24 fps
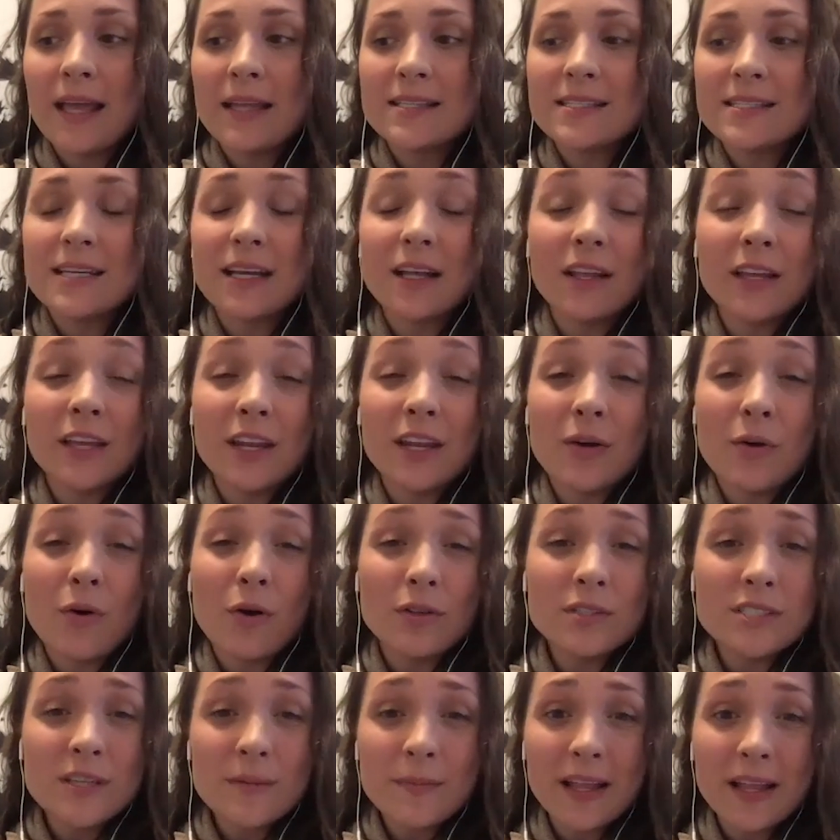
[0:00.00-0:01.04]
until you
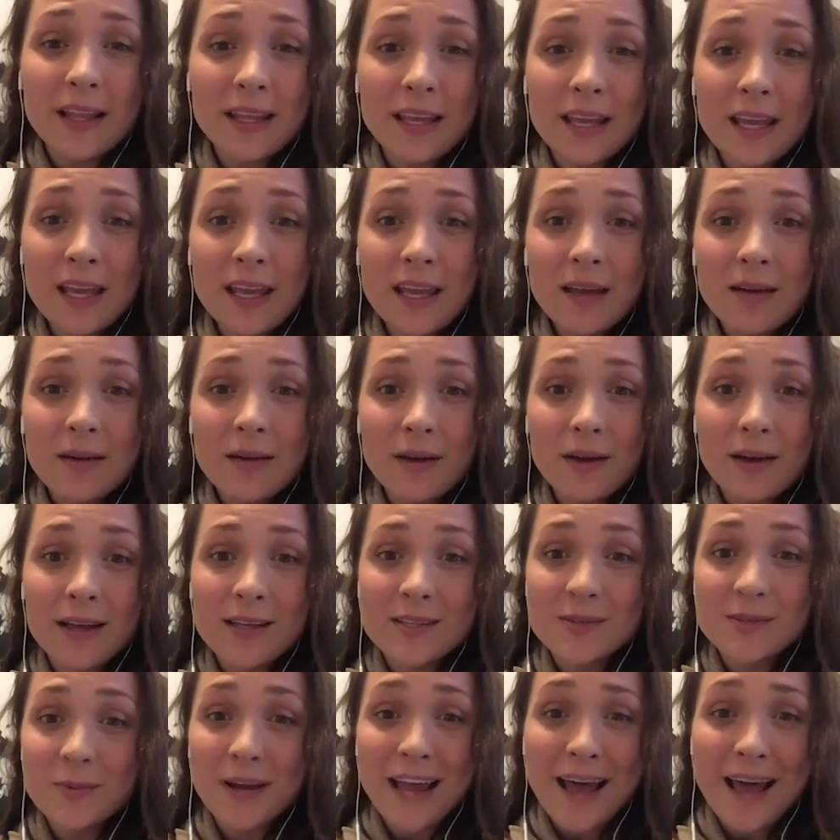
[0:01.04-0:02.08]
know ultimately
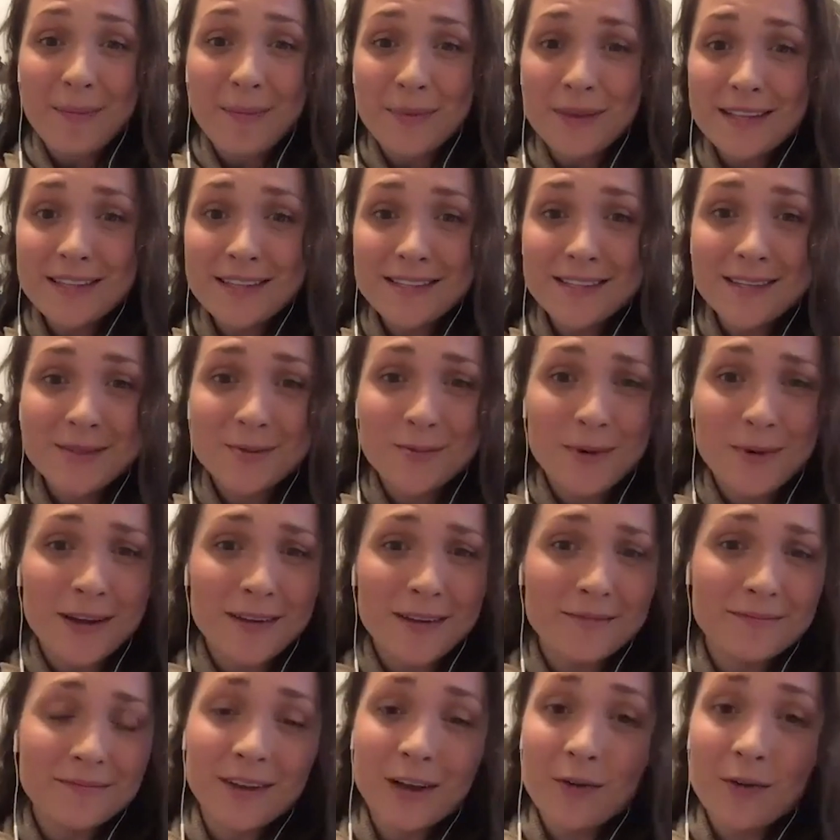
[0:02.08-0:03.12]
because what happens is
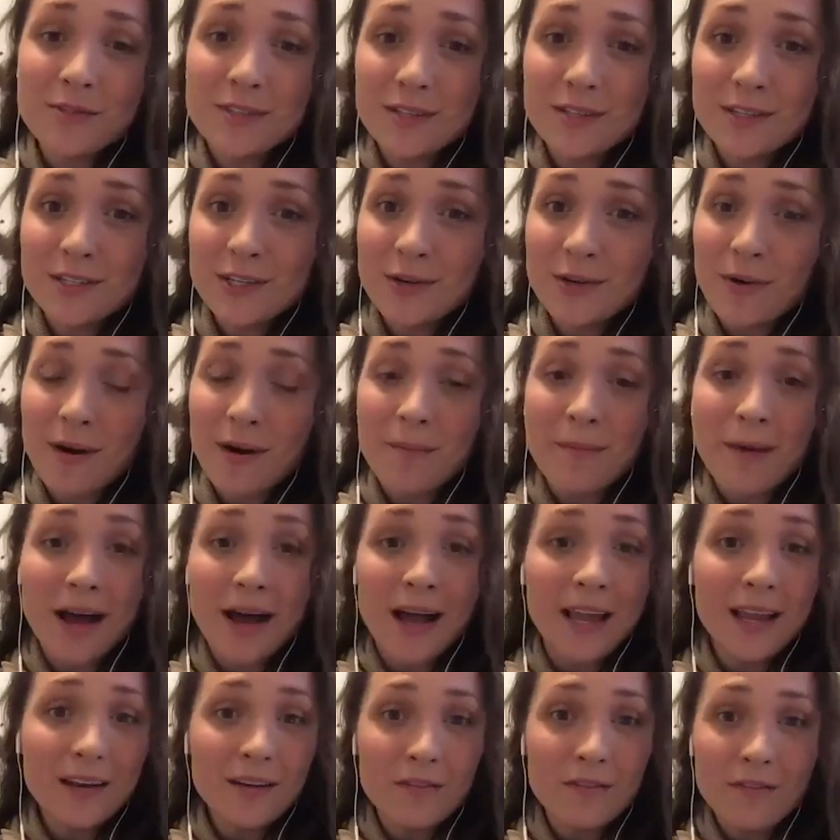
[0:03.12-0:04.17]
what goes into our
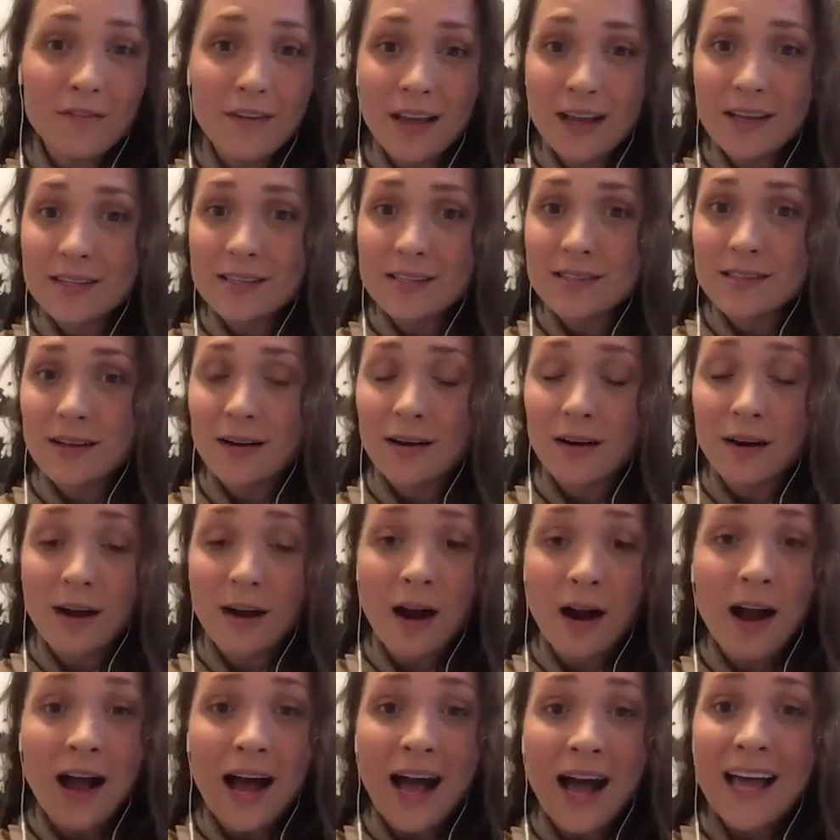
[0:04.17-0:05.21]
mind affects
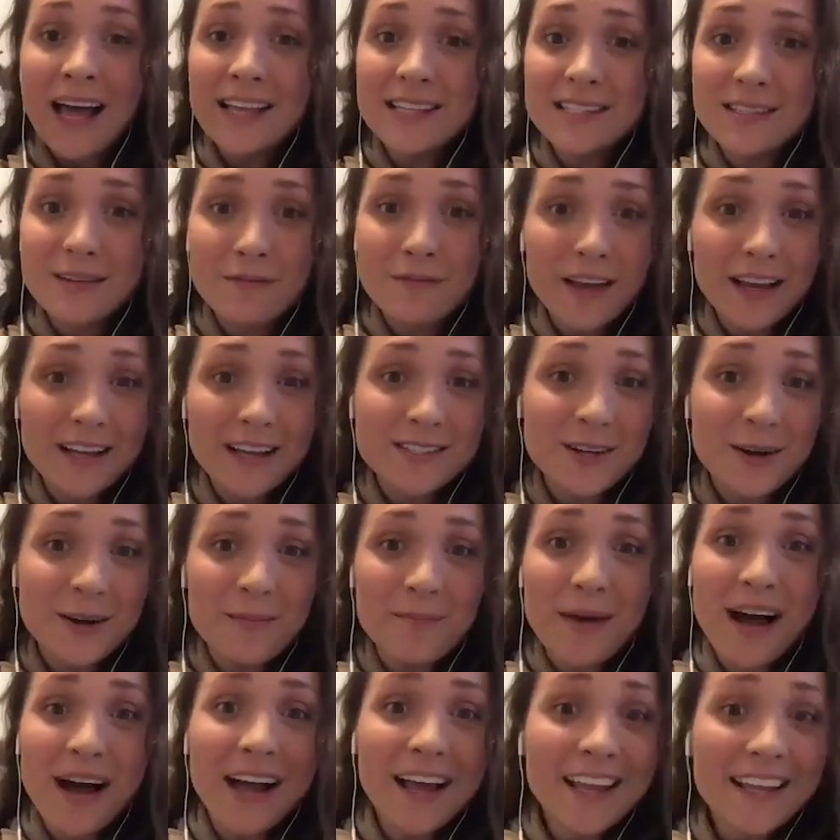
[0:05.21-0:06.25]
or our eyes affects
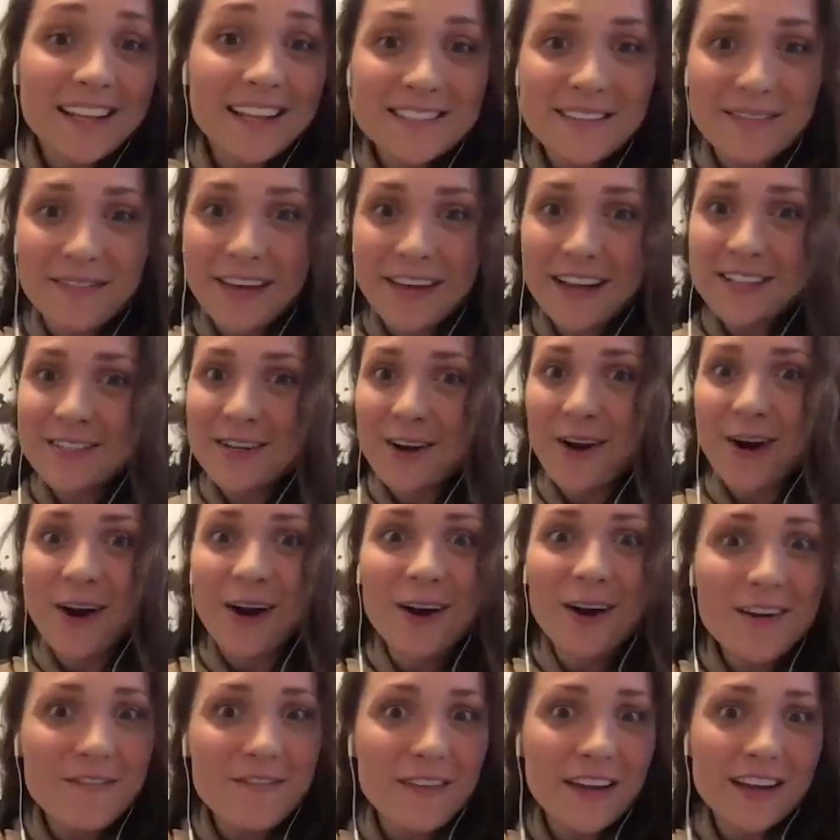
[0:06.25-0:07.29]
our mind affects our
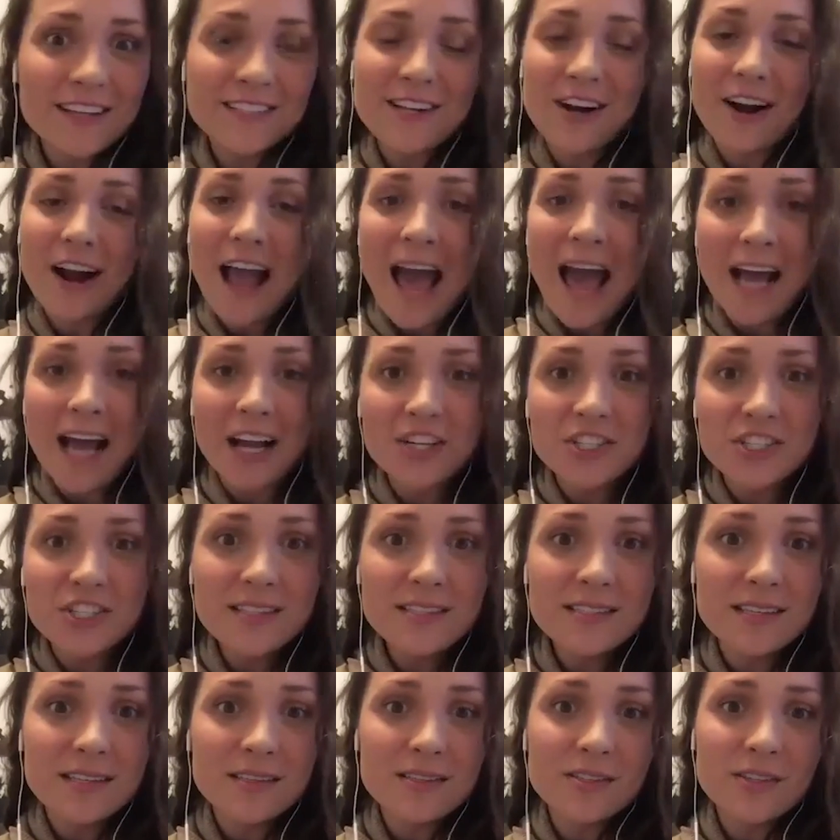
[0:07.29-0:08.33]
heart affects our mm-hmm.
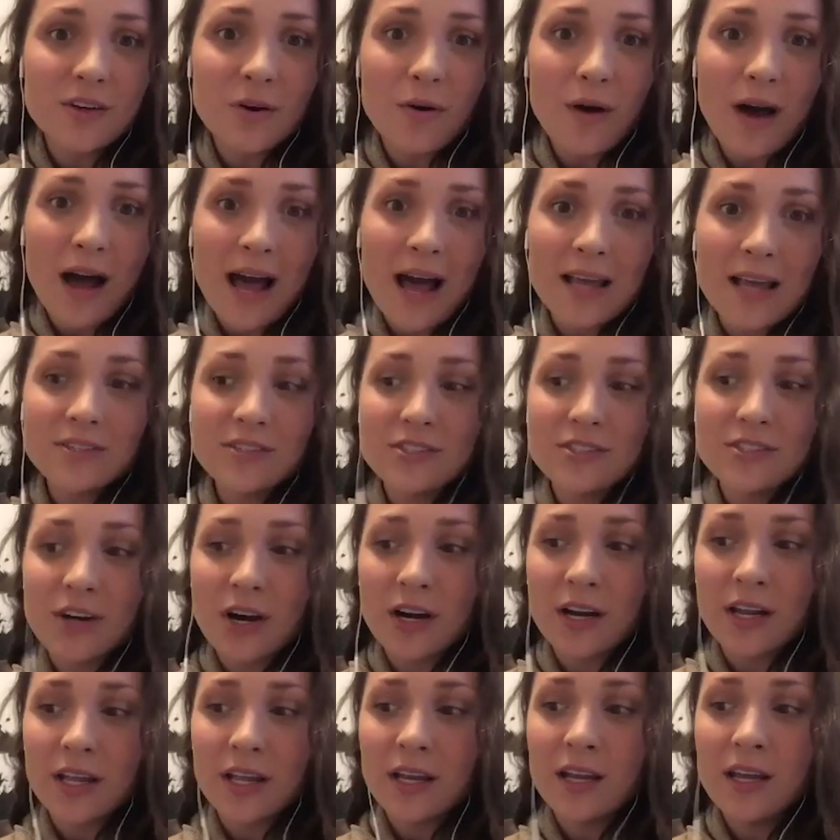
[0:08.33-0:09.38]
actions and so i
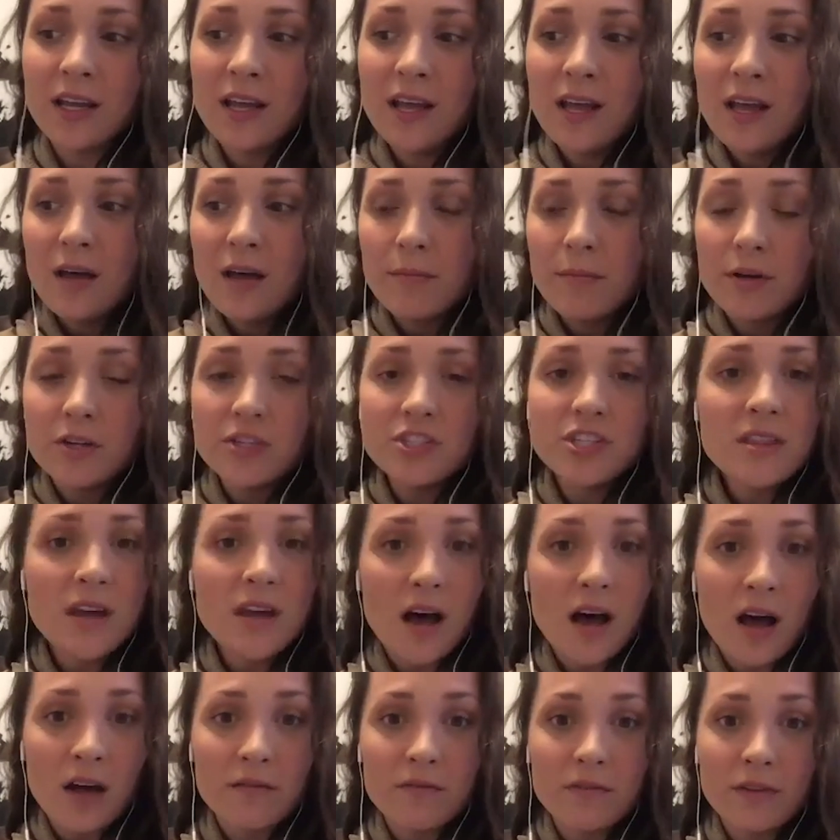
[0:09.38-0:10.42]
started
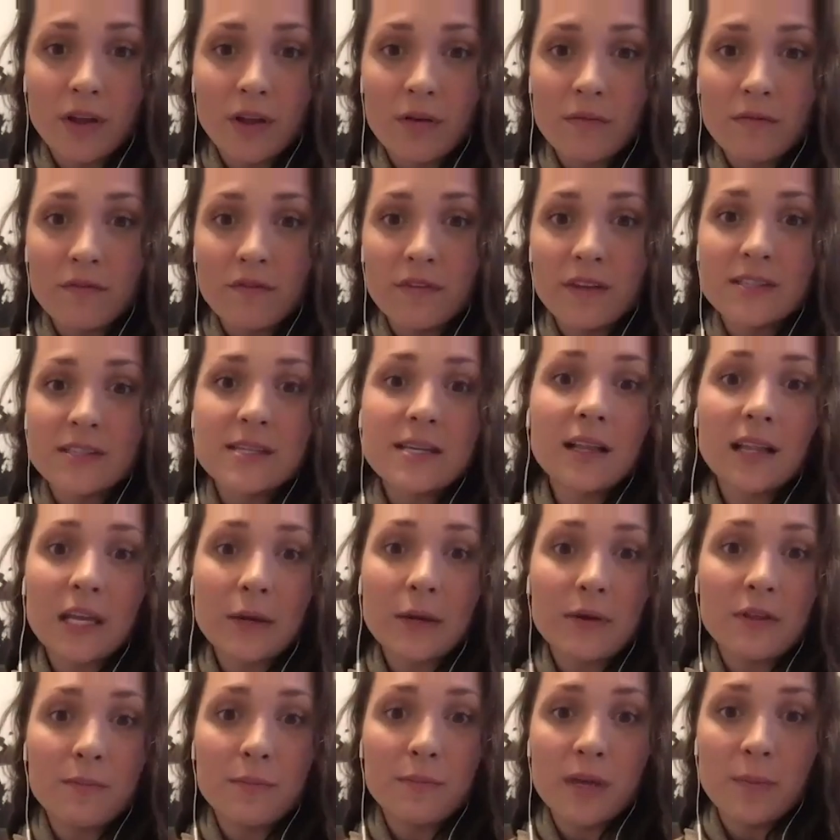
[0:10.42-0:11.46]
pushing the envelope
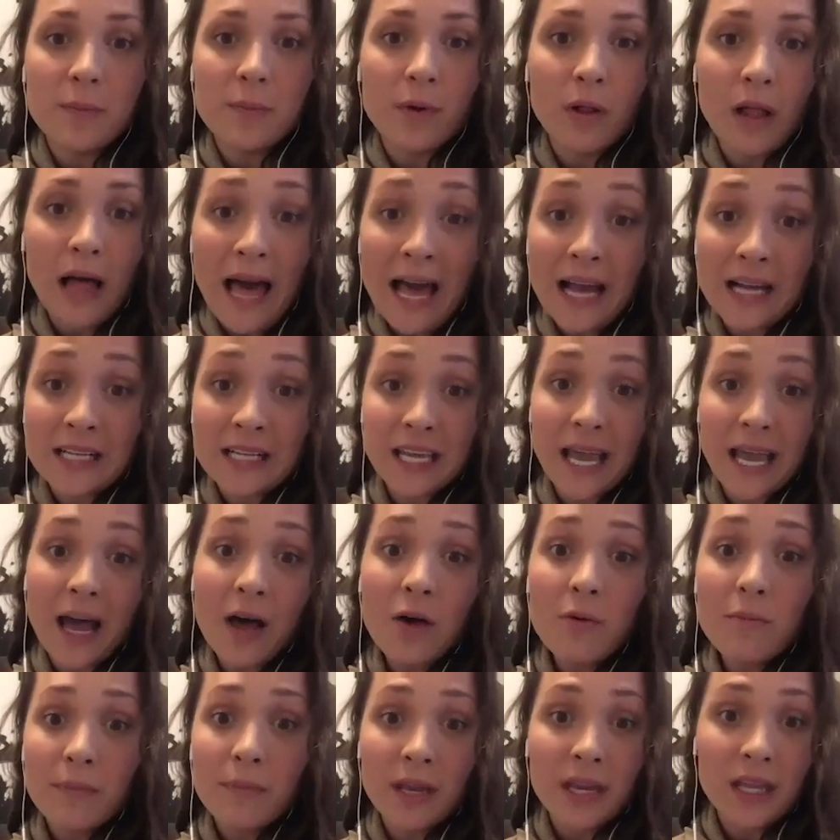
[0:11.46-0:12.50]
physically with people acting
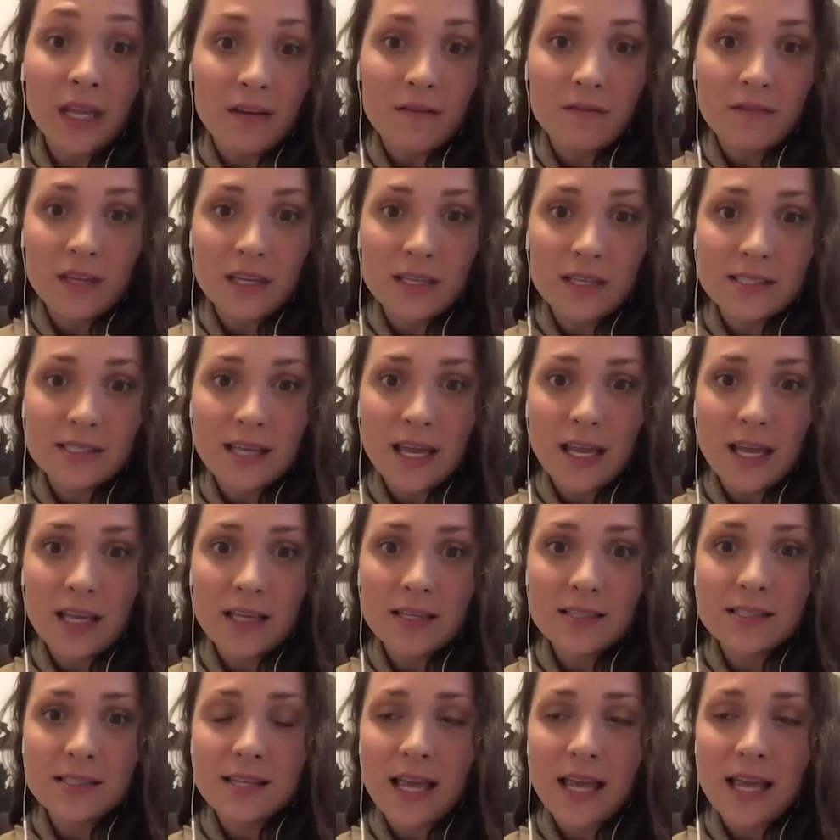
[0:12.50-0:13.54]
out many of these
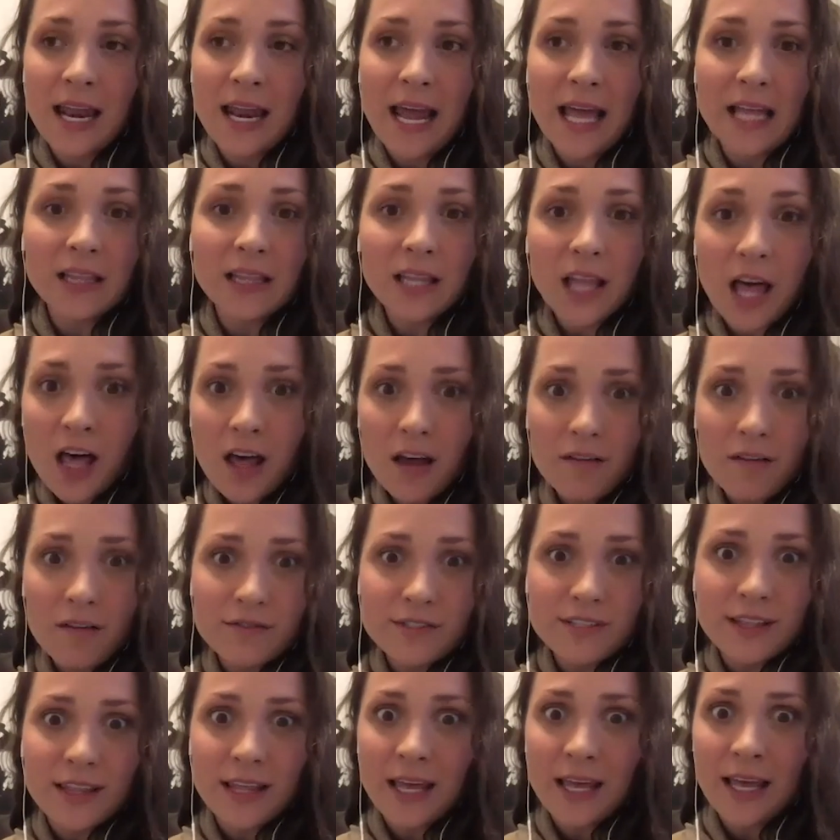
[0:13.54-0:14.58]
things and i
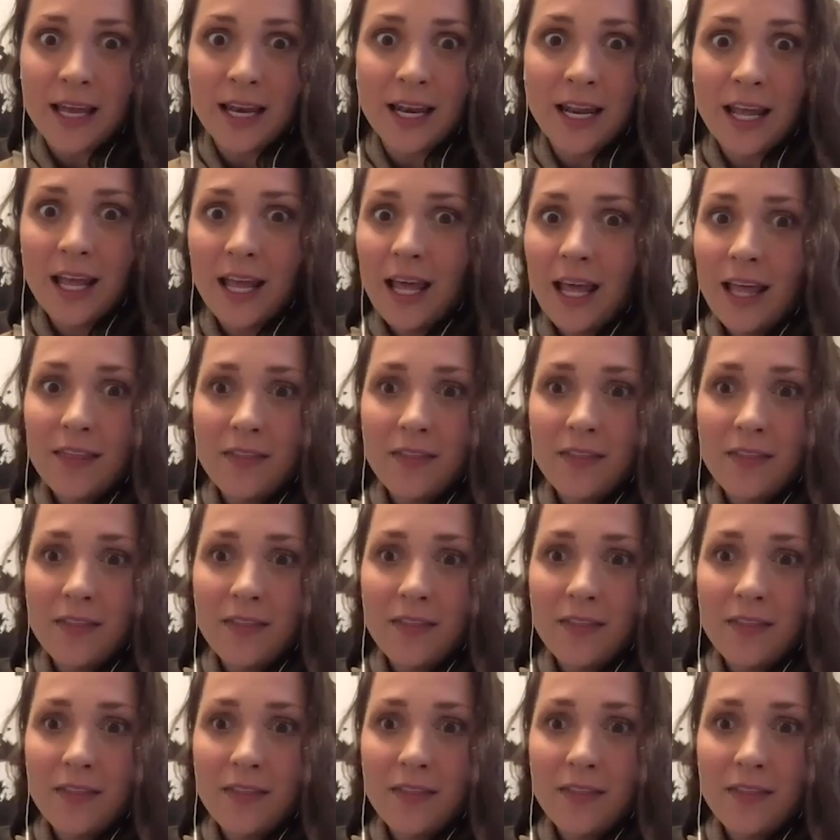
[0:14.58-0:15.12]
loved that